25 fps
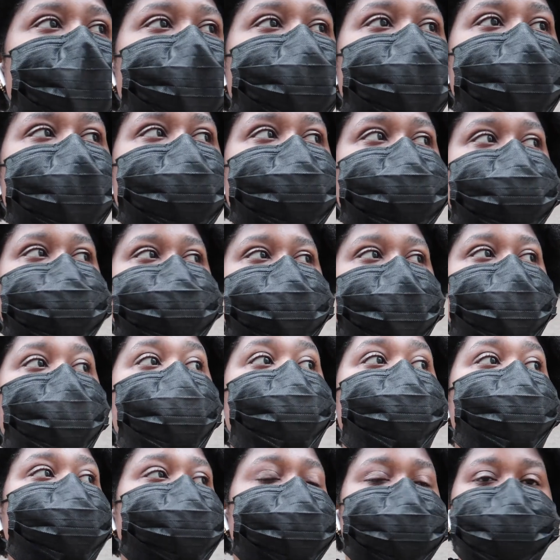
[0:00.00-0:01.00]
And then she's like,
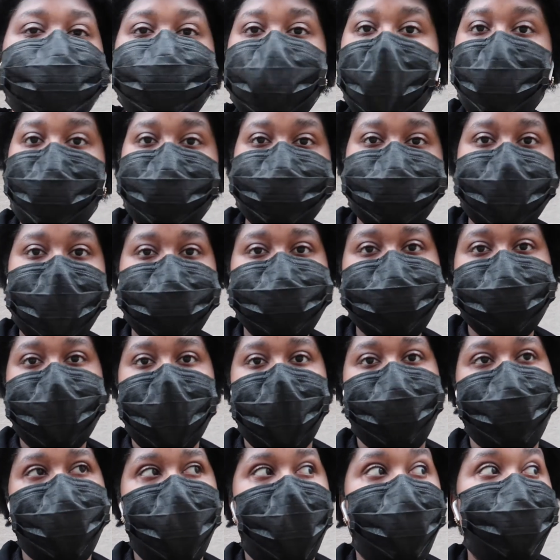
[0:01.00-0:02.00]
oh, but the shape is not
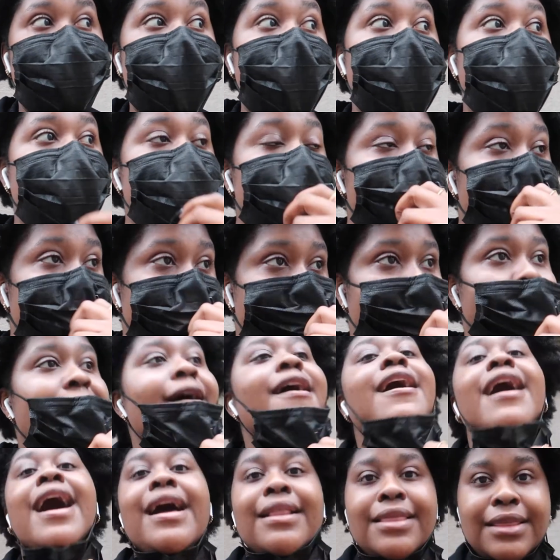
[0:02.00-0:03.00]
together. I'm like, well,
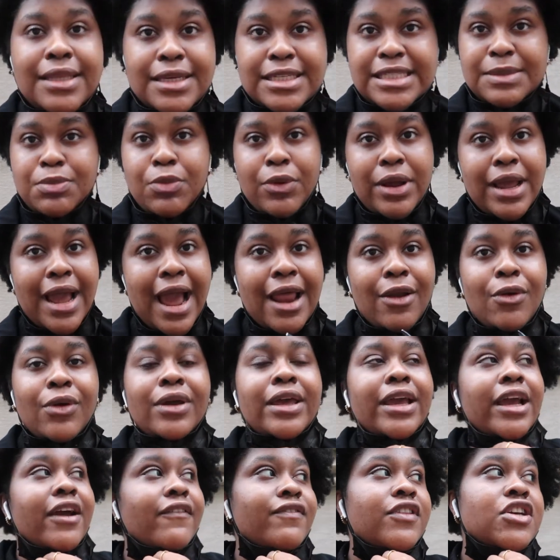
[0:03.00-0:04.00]
at this point, I don't
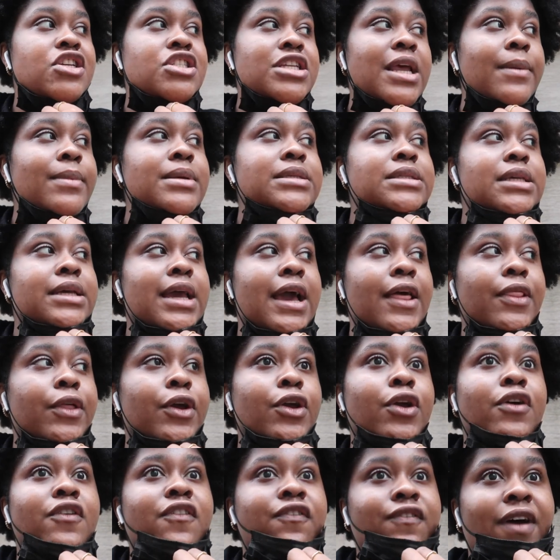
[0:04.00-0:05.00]
care if the shape is together.
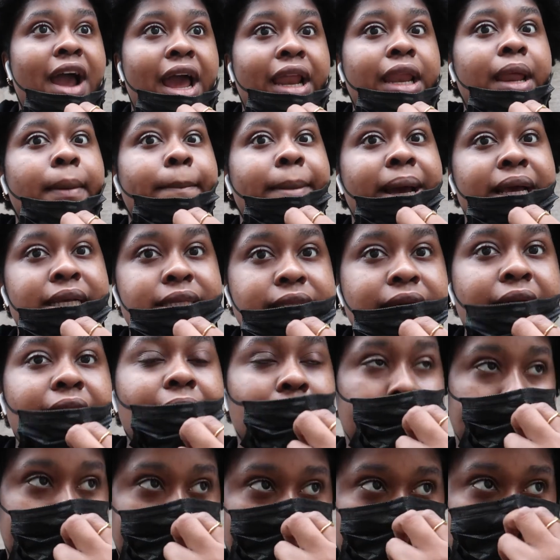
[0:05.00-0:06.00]
You're filing my
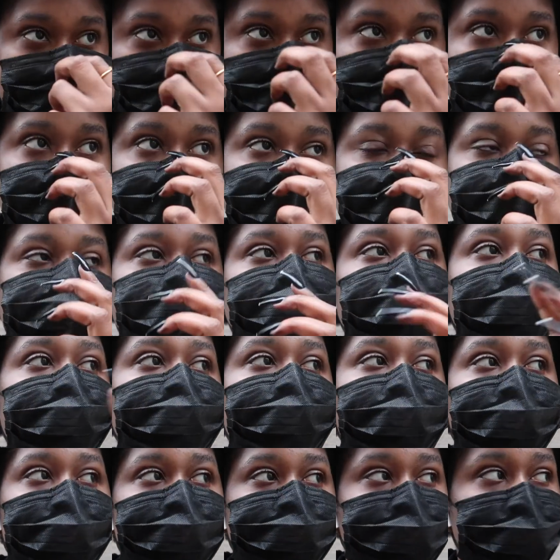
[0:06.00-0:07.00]
skin. So then
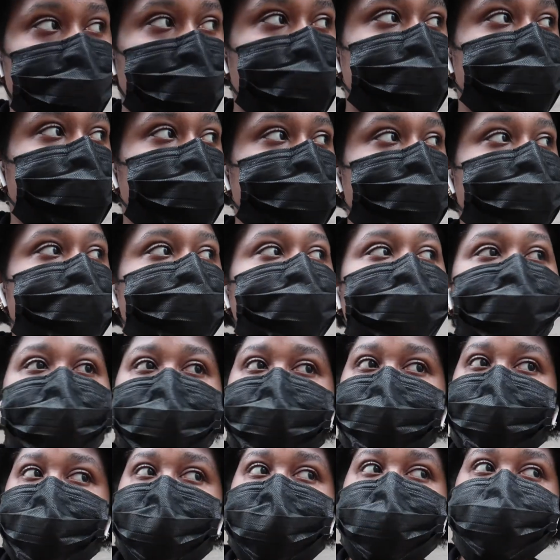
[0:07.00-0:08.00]
whatever, moving
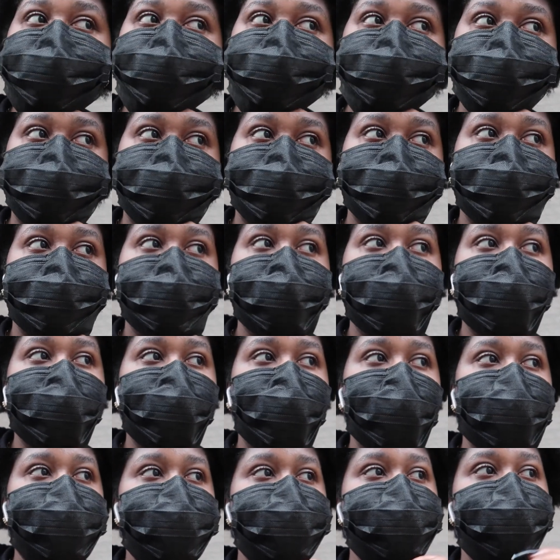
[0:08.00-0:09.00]
forward, right?
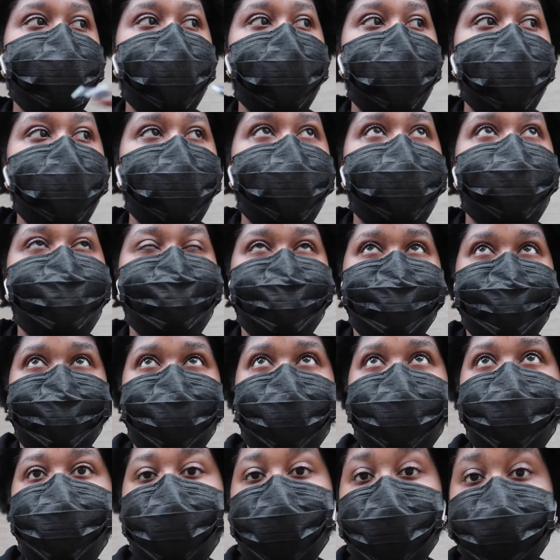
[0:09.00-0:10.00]
So then,
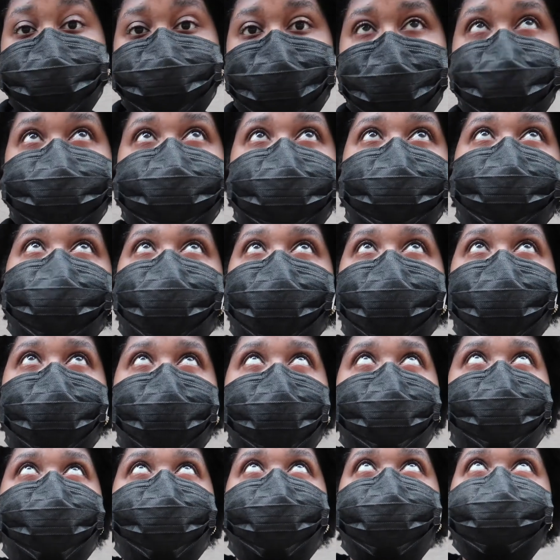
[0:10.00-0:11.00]
and when it's time to
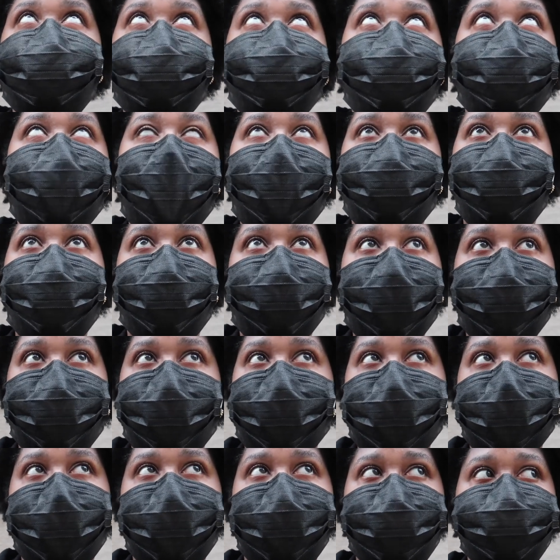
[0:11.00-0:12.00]
pay, first of all, I don't like
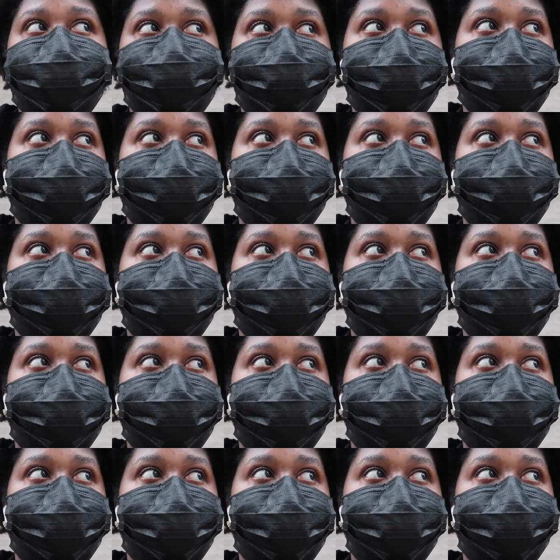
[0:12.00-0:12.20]
my nails.